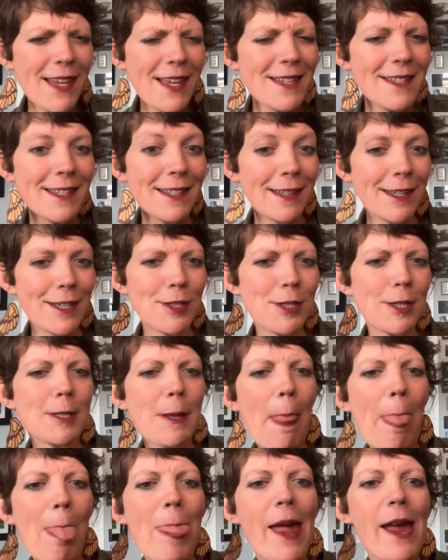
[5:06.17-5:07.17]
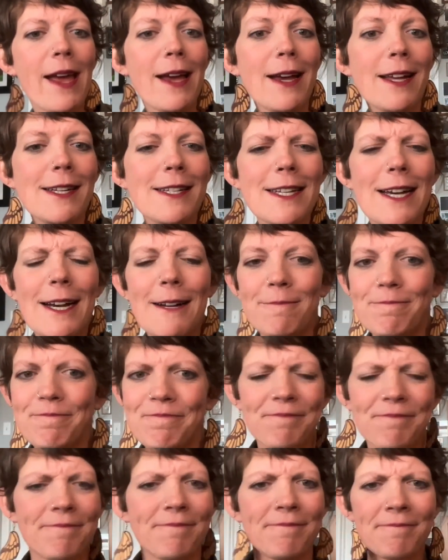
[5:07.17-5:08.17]
delicious, and
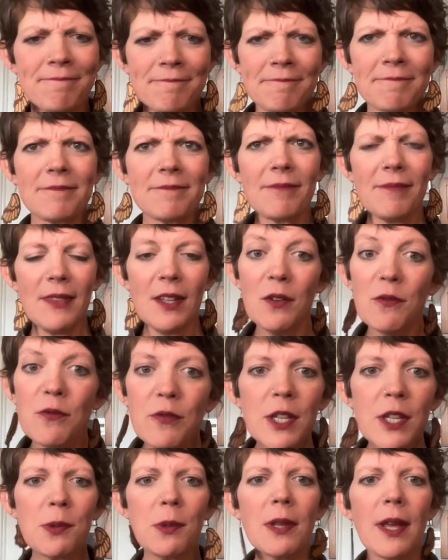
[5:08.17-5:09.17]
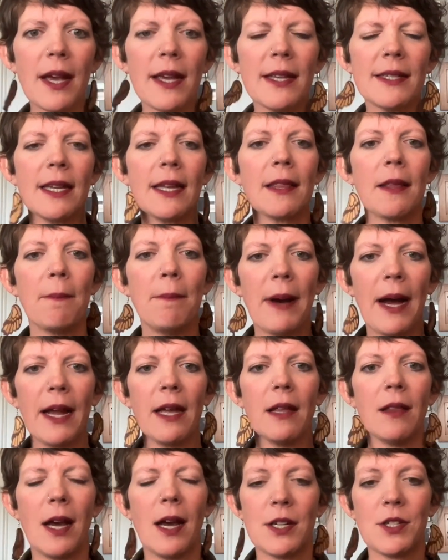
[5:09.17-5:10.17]
visualizing the
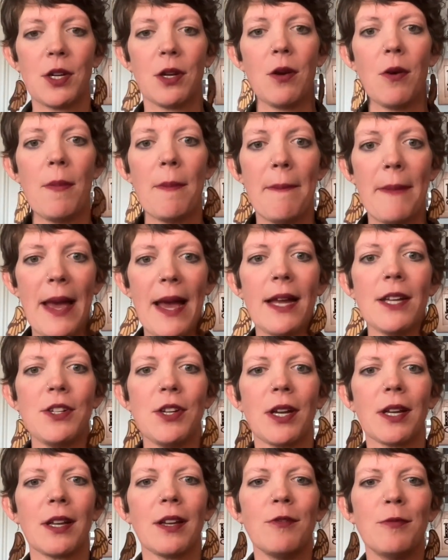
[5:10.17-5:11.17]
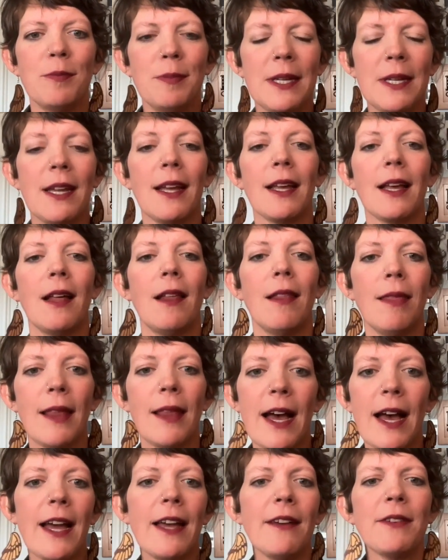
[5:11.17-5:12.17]
biological magic of being
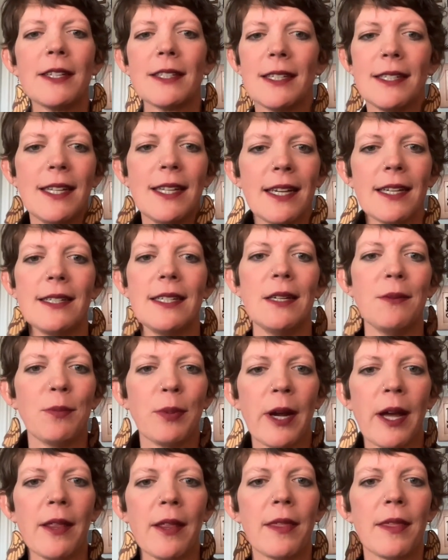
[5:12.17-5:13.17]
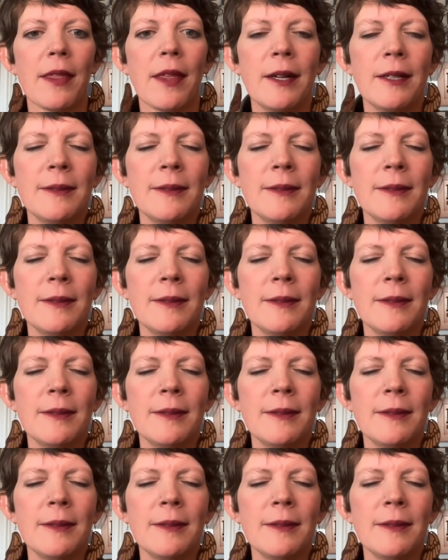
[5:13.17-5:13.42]
alive as I take a deep breath.